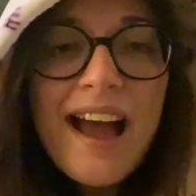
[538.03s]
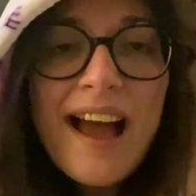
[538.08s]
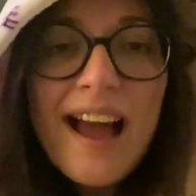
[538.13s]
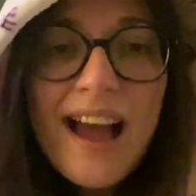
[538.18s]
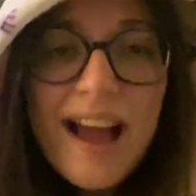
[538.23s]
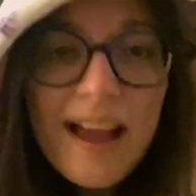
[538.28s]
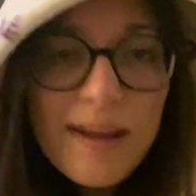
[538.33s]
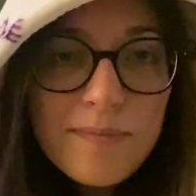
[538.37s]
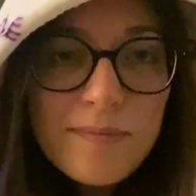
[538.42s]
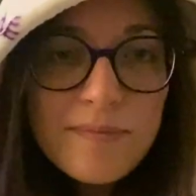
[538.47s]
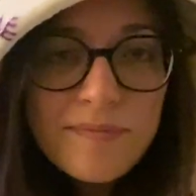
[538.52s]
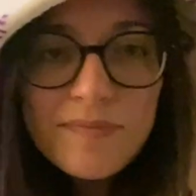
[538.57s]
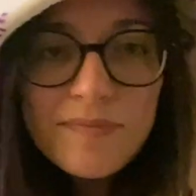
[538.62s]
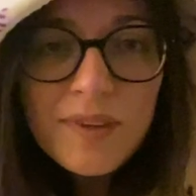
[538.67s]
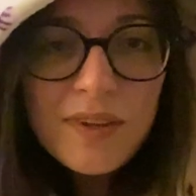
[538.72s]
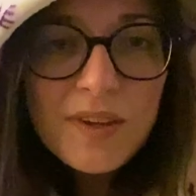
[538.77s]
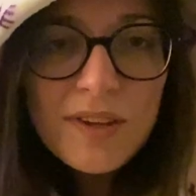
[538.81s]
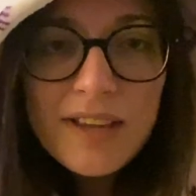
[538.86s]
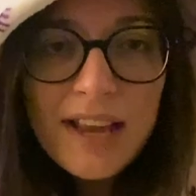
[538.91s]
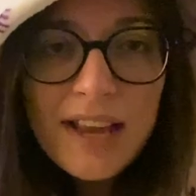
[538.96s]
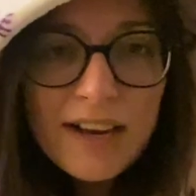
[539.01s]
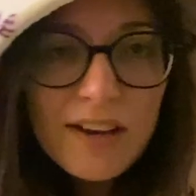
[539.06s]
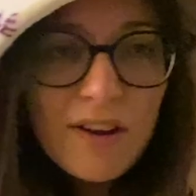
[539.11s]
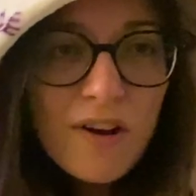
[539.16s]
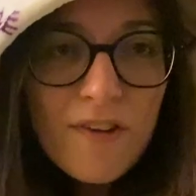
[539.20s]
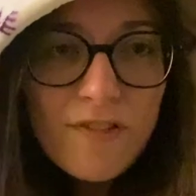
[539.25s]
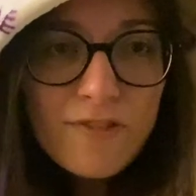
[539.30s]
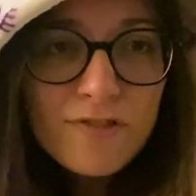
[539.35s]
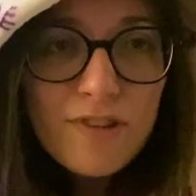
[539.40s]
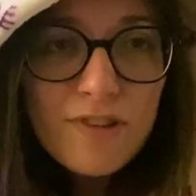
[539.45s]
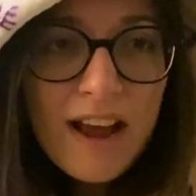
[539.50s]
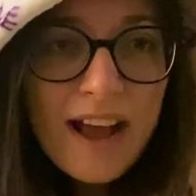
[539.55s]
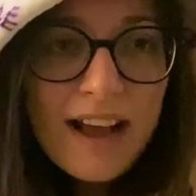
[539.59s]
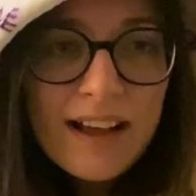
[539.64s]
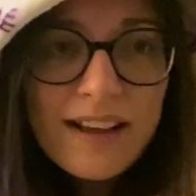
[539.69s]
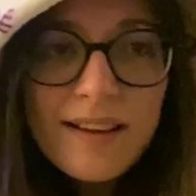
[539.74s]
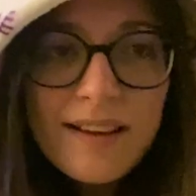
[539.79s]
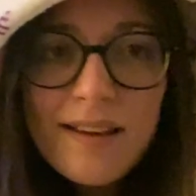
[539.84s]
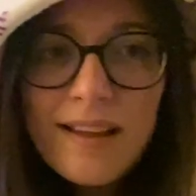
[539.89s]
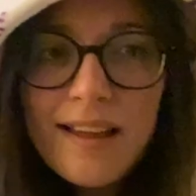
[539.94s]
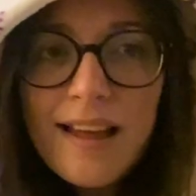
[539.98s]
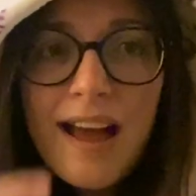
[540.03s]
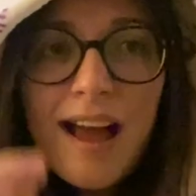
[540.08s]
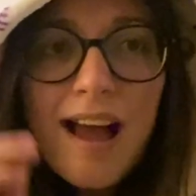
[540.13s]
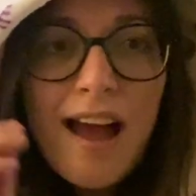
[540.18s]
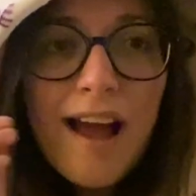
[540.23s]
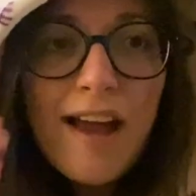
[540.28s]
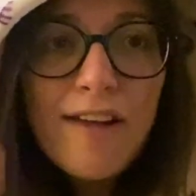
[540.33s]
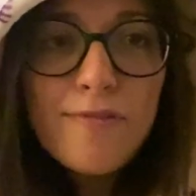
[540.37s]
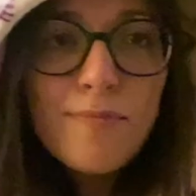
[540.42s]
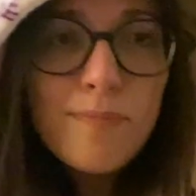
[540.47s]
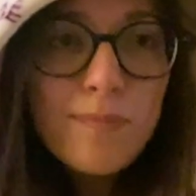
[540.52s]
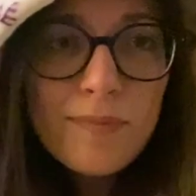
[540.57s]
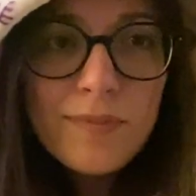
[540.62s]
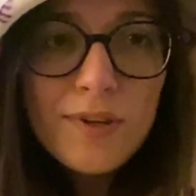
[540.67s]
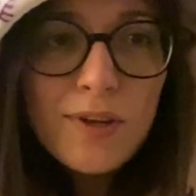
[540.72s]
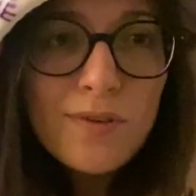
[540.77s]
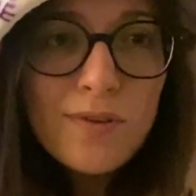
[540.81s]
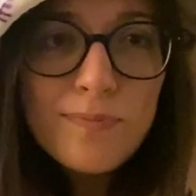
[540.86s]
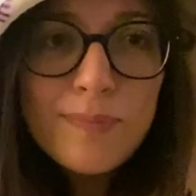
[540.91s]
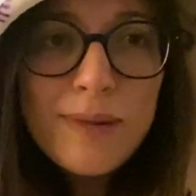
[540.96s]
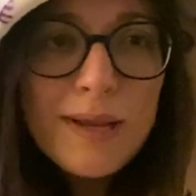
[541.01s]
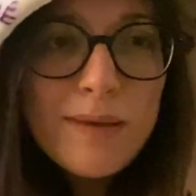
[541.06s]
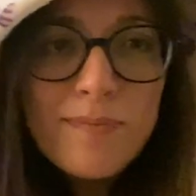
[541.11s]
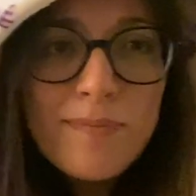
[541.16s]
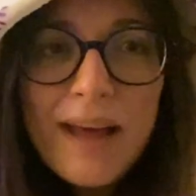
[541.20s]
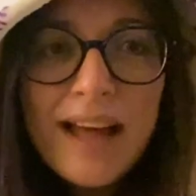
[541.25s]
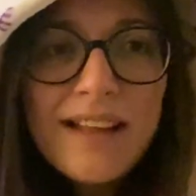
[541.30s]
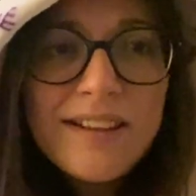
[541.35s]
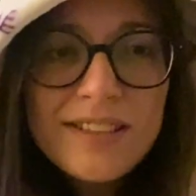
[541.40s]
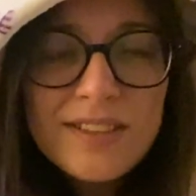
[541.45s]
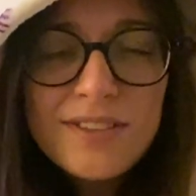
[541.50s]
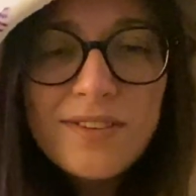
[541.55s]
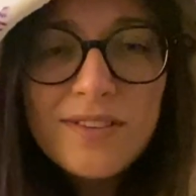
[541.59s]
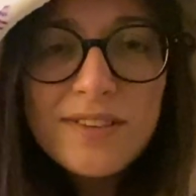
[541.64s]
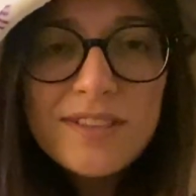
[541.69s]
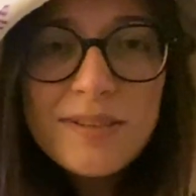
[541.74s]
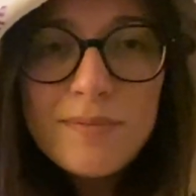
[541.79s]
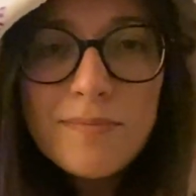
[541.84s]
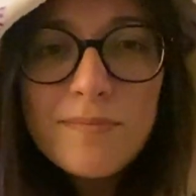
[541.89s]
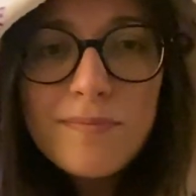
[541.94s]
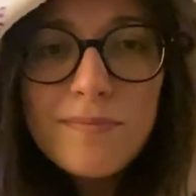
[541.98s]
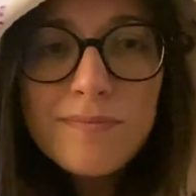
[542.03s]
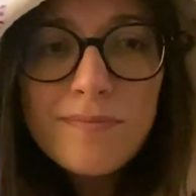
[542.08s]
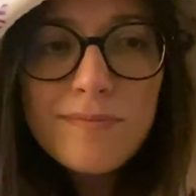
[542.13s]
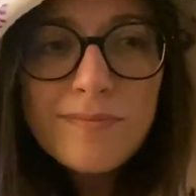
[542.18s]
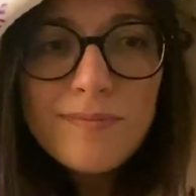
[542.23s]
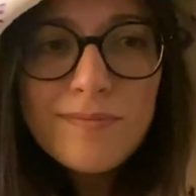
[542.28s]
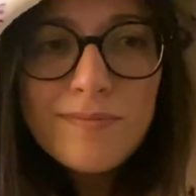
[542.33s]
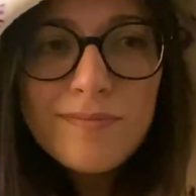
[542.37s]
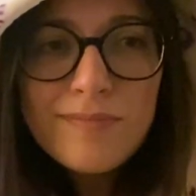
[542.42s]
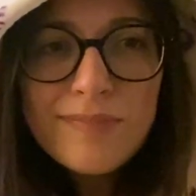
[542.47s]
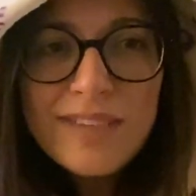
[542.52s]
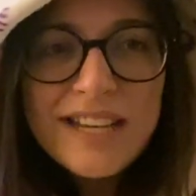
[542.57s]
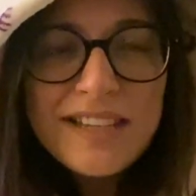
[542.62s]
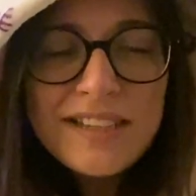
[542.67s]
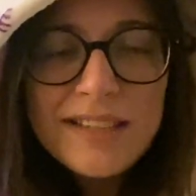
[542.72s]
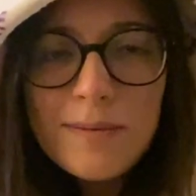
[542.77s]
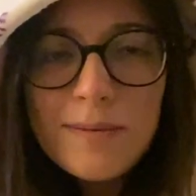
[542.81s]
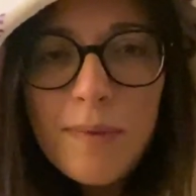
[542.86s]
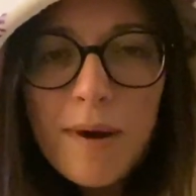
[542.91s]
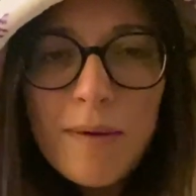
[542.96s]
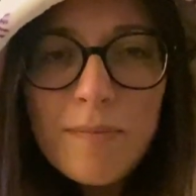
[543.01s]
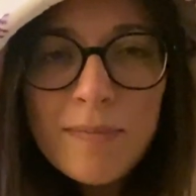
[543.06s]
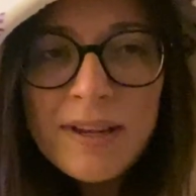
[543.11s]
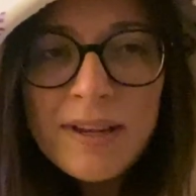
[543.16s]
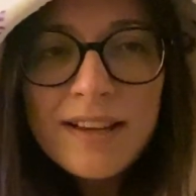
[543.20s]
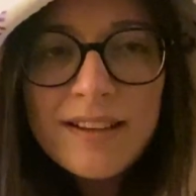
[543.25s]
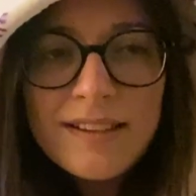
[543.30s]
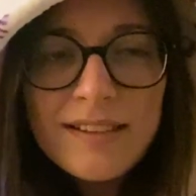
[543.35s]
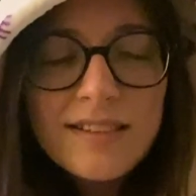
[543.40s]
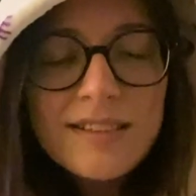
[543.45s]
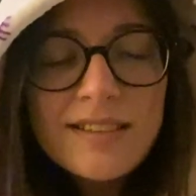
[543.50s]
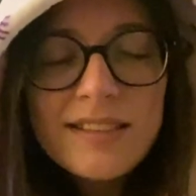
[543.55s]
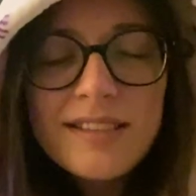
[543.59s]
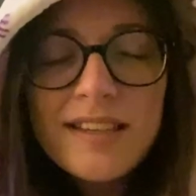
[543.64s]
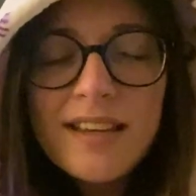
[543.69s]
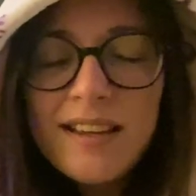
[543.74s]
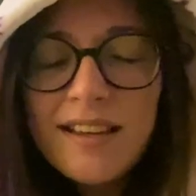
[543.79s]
I'm getting off track. You're being balanced on some knitted pumpkins.